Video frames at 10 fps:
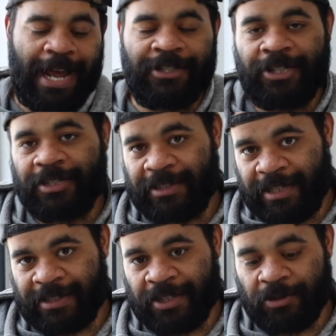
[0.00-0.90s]
not just
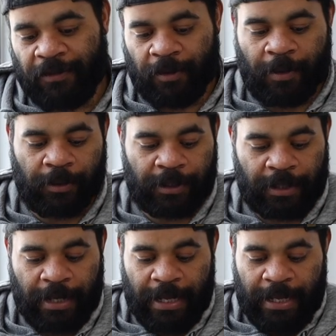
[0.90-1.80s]
the Essential Film Holder.